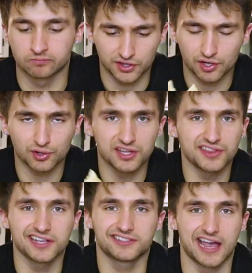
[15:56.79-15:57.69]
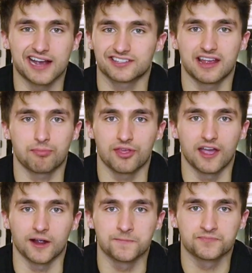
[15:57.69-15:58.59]
Literally the exact same
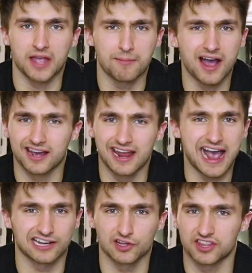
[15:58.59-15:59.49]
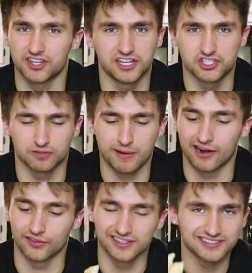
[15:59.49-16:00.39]
thing. I'm not gonna act like the Ninja's
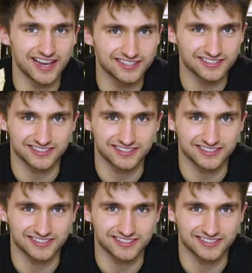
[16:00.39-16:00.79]
better. This tastes